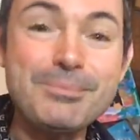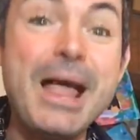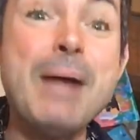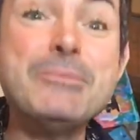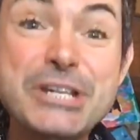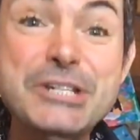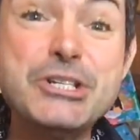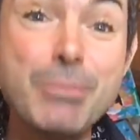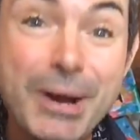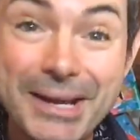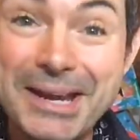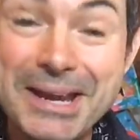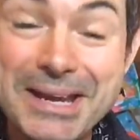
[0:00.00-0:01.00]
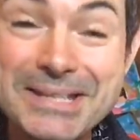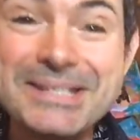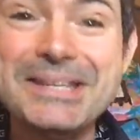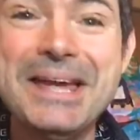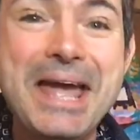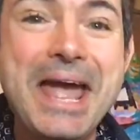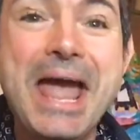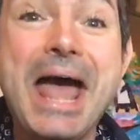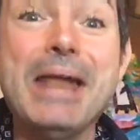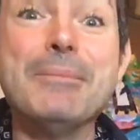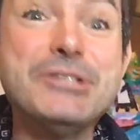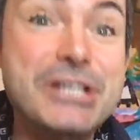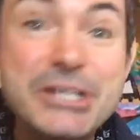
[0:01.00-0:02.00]
I'm teaching my kids, and
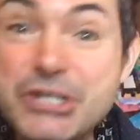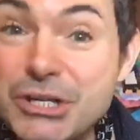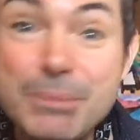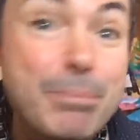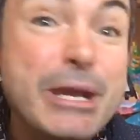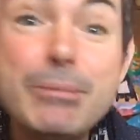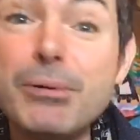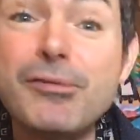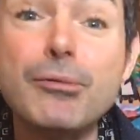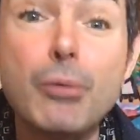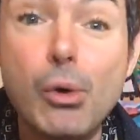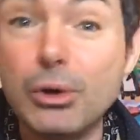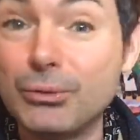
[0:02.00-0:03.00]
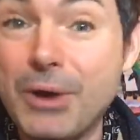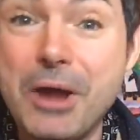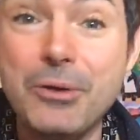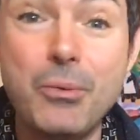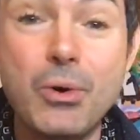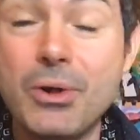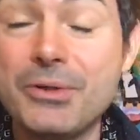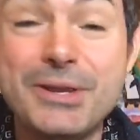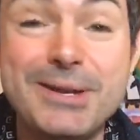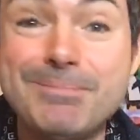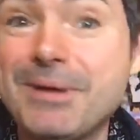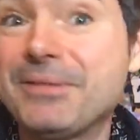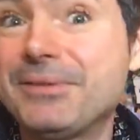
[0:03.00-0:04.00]
I'm teaching people from all around the world,
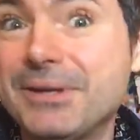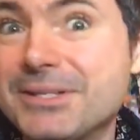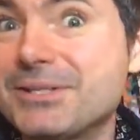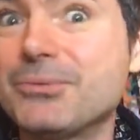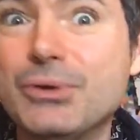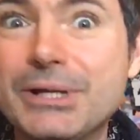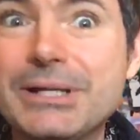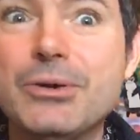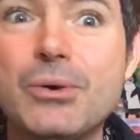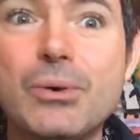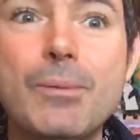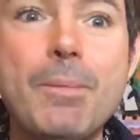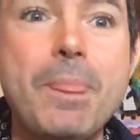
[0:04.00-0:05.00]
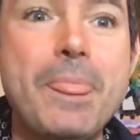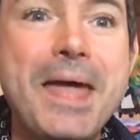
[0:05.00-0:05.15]
and I think it's really cool.